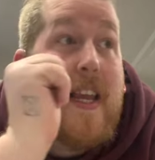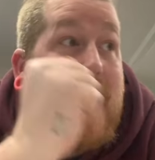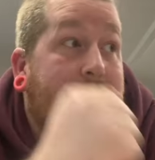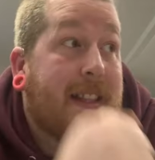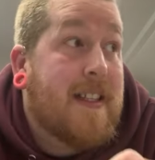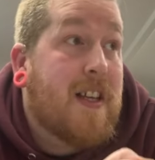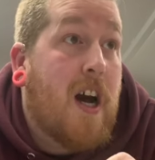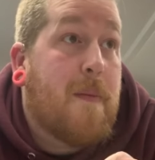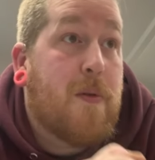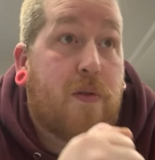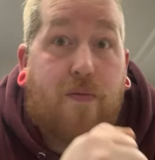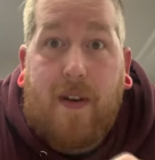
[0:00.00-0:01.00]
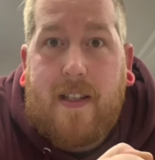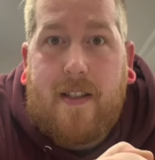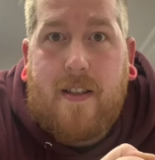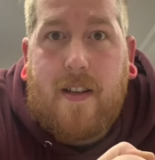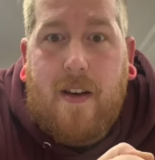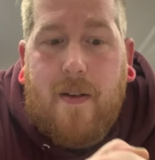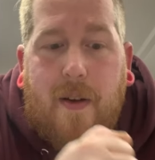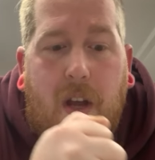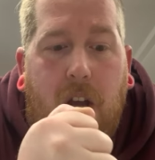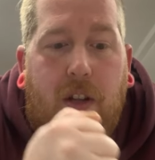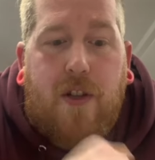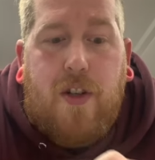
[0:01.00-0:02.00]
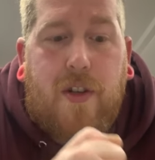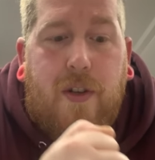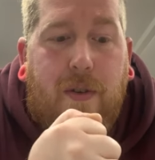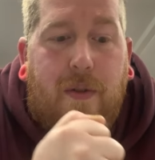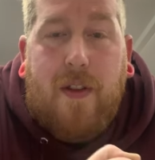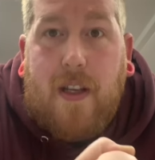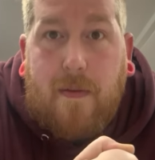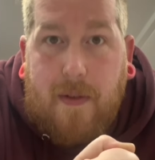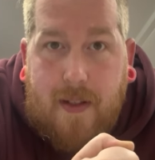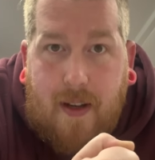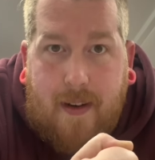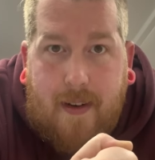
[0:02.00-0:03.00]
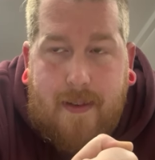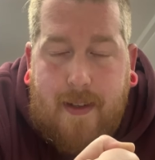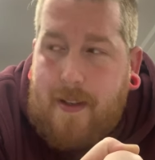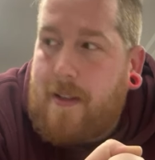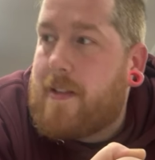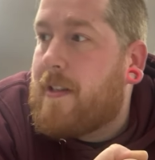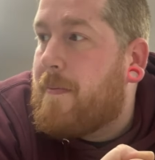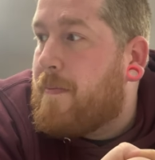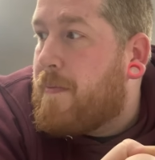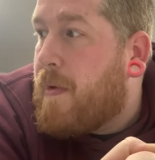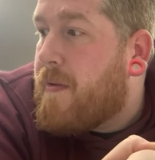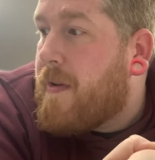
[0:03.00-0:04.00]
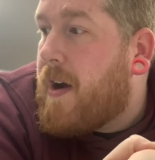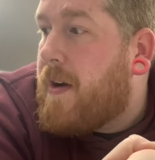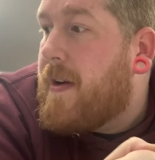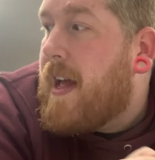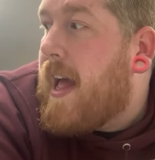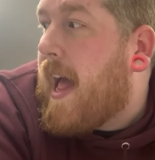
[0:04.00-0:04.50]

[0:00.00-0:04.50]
get this cardboard ready to go to the recycling center tomorrow,